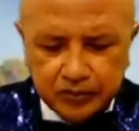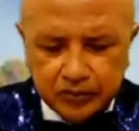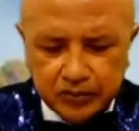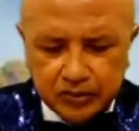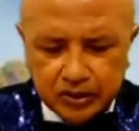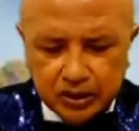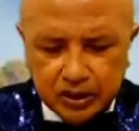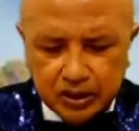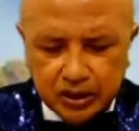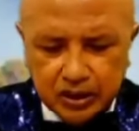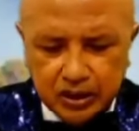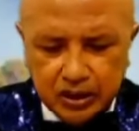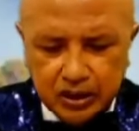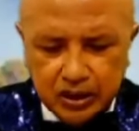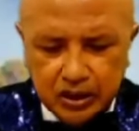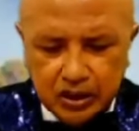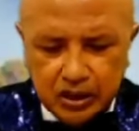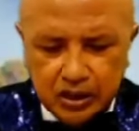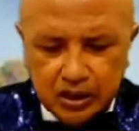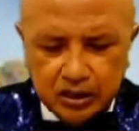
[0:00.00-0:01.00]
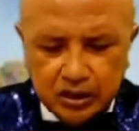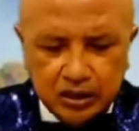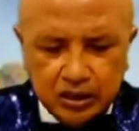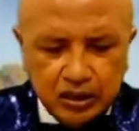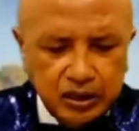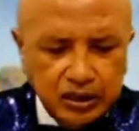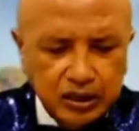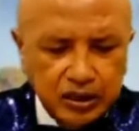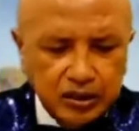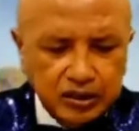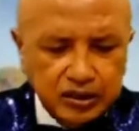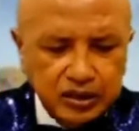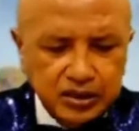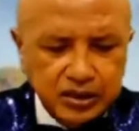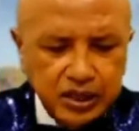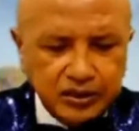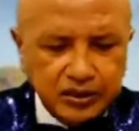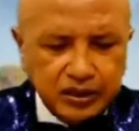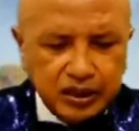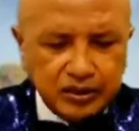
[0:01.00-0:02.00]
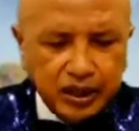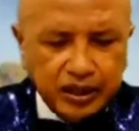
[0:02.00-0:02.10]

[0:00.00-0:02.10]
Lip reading: Okay, so this is the story of Moses.